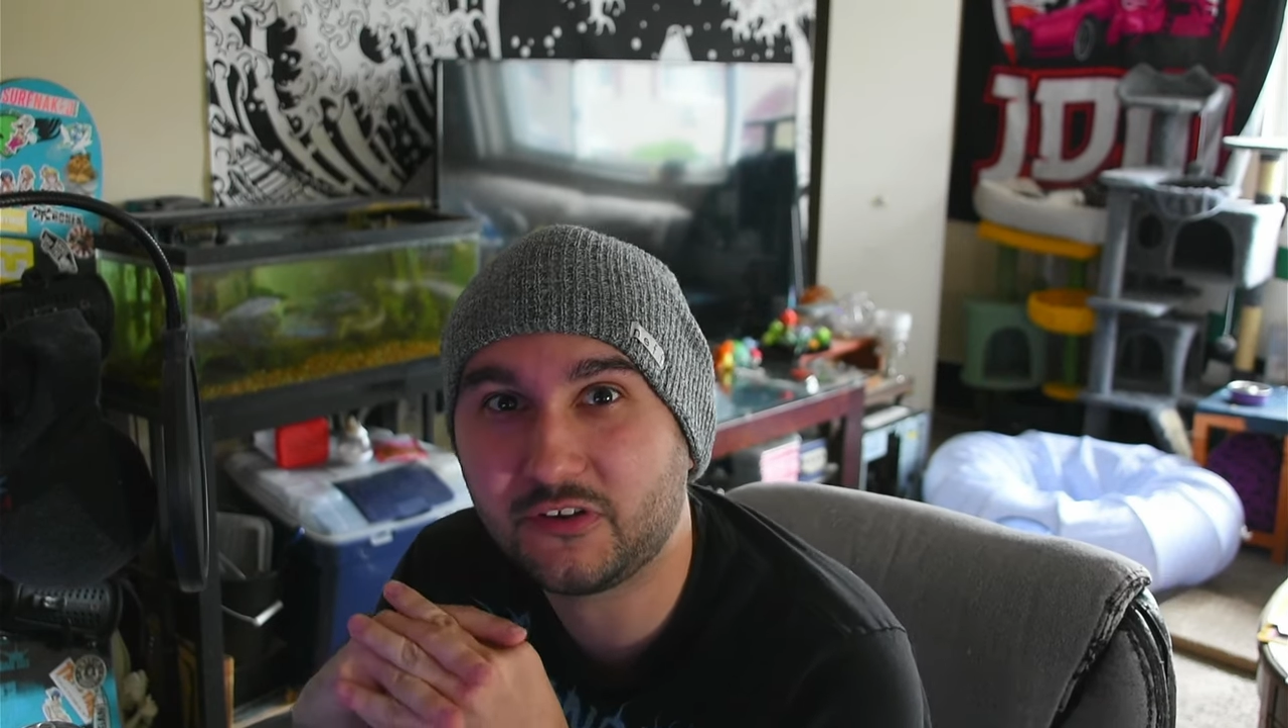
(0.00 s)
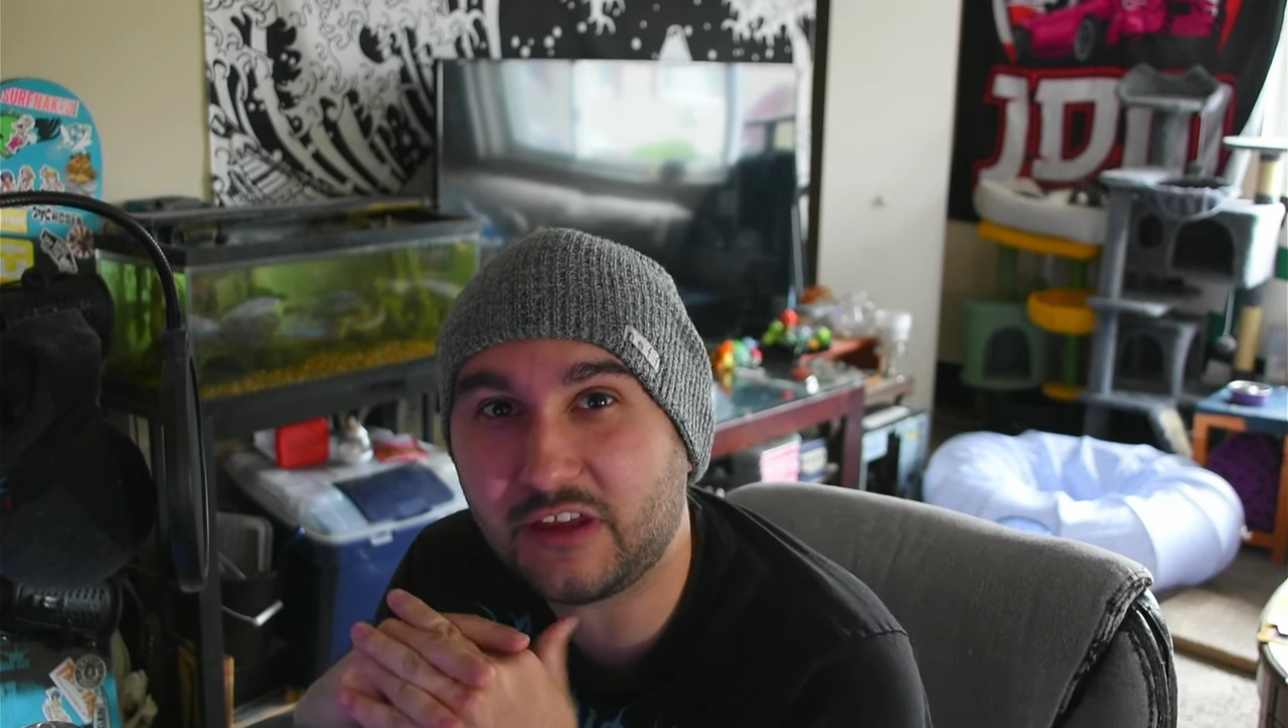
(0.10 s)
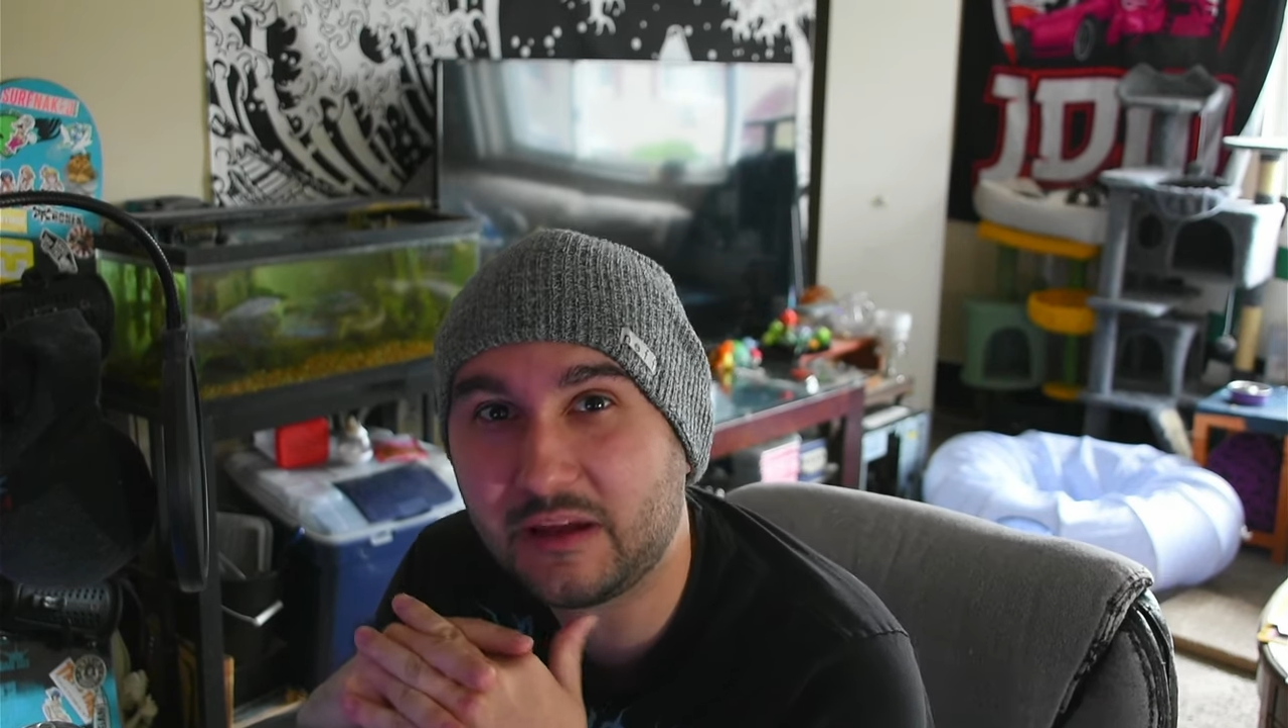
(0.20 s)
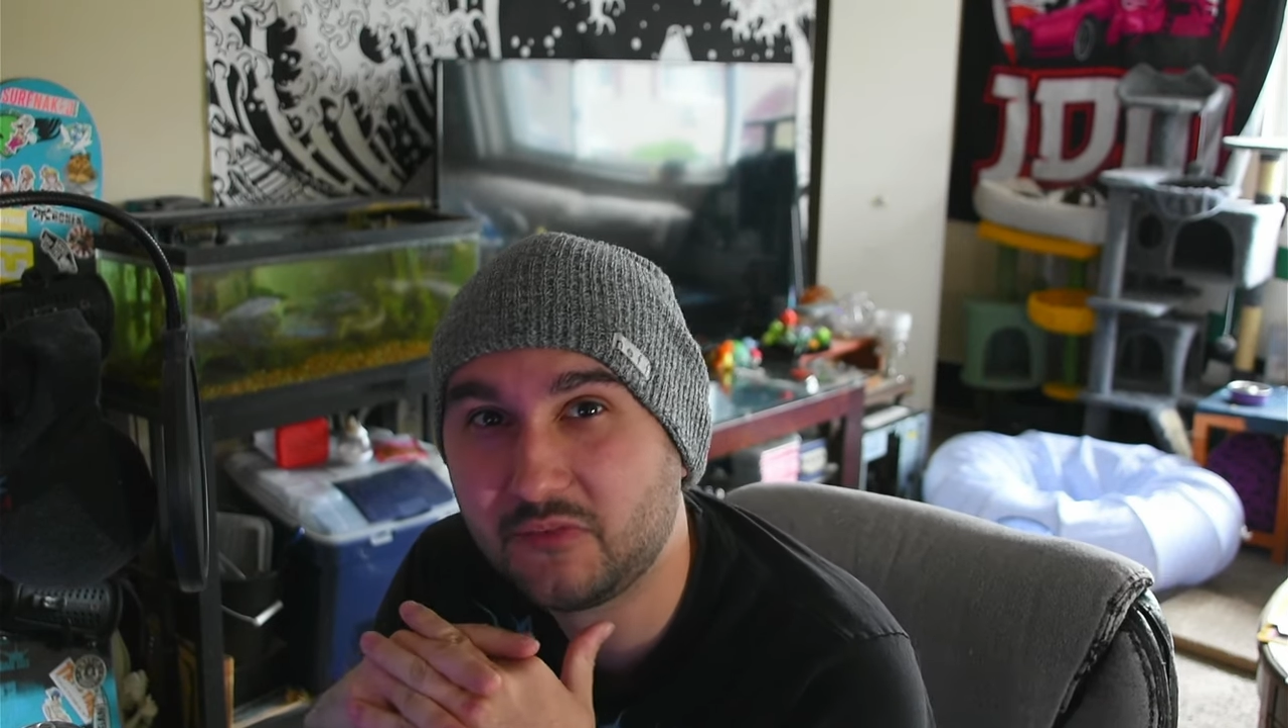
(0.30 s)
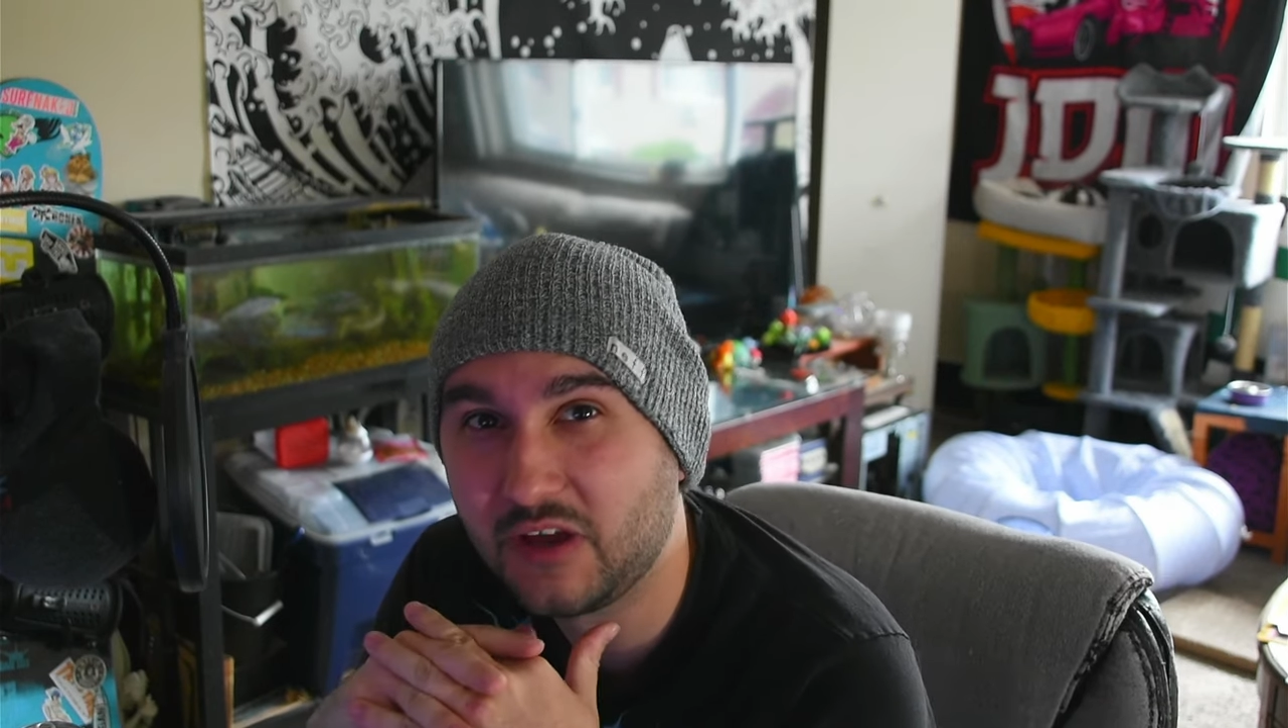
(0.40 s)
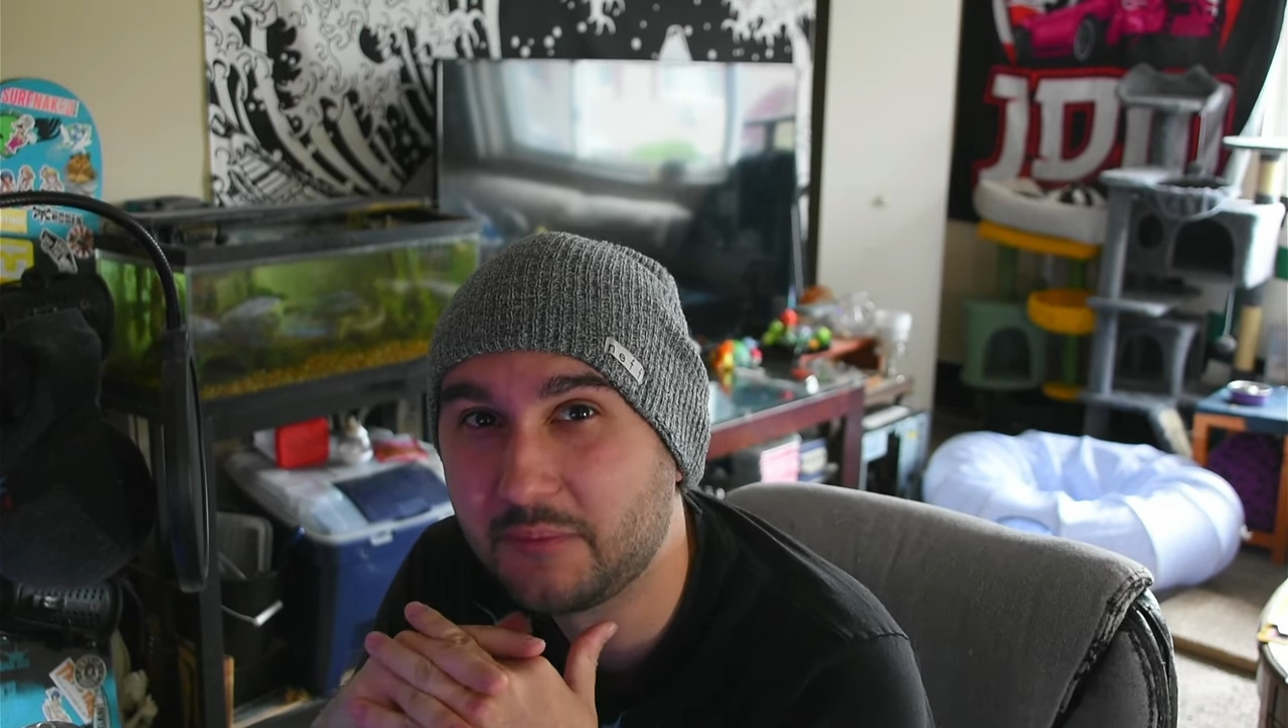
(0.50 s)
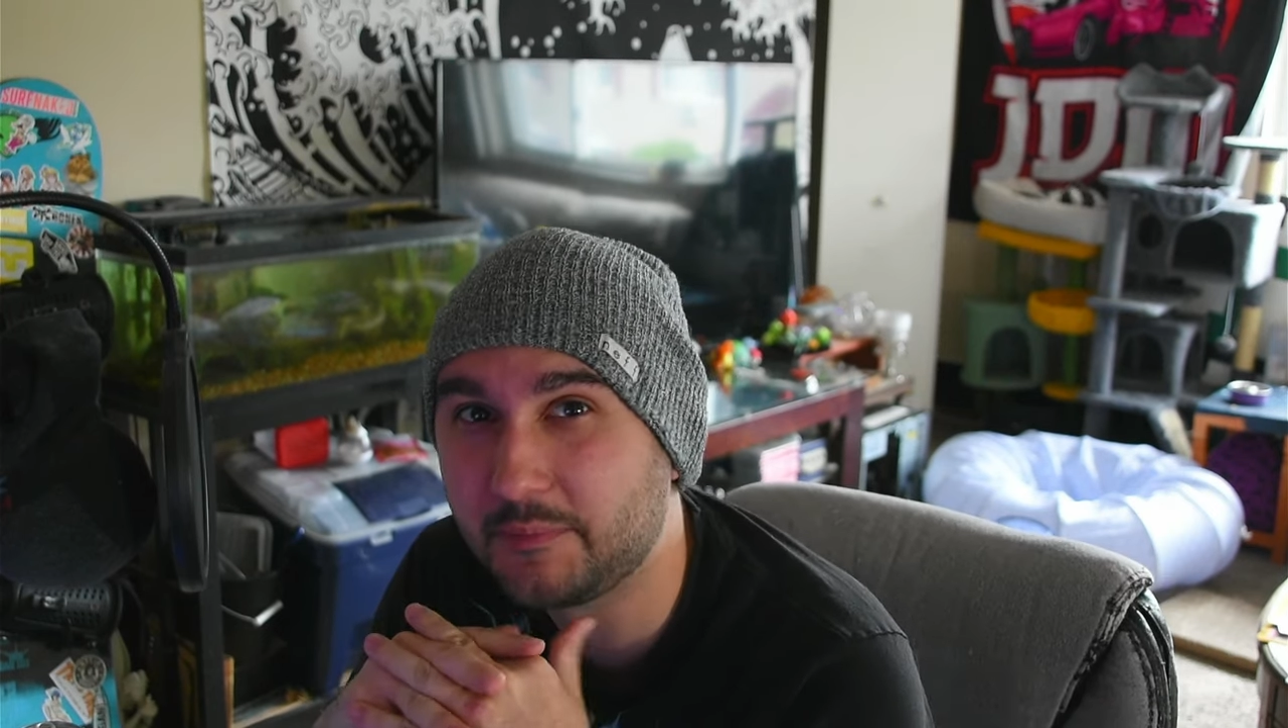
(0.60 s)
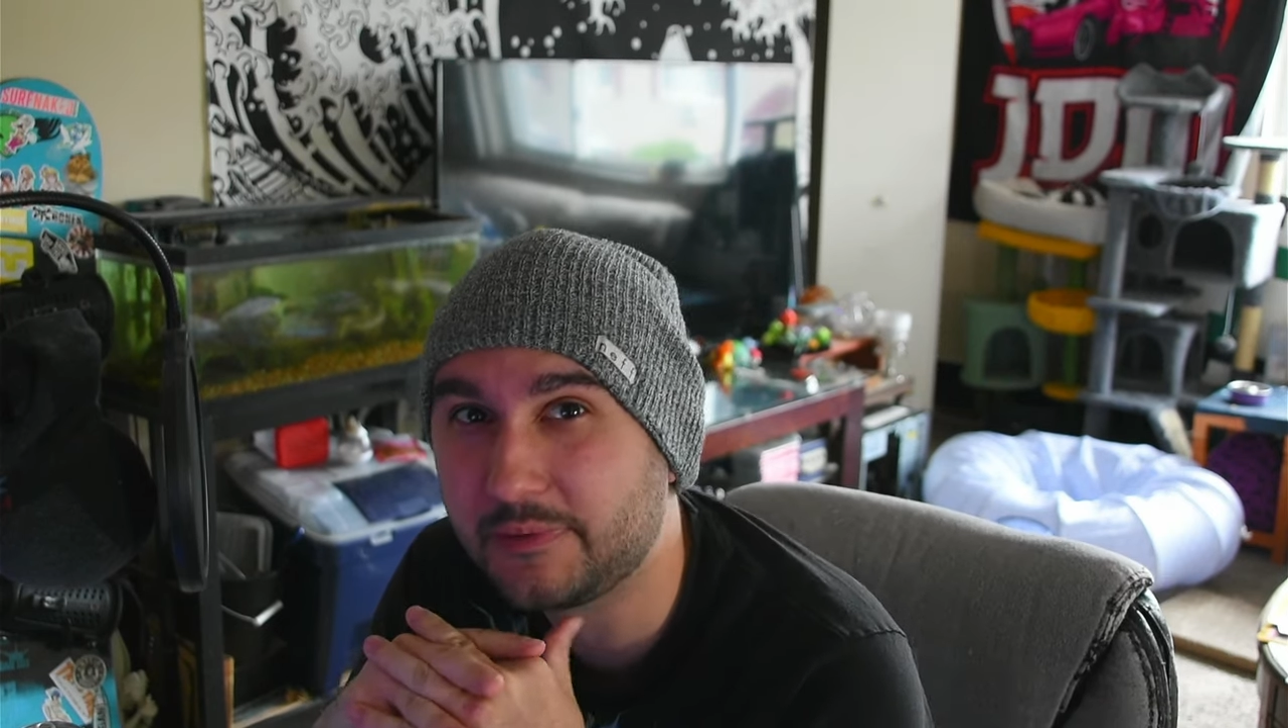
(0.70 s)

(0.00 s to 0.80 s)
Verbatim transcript: same type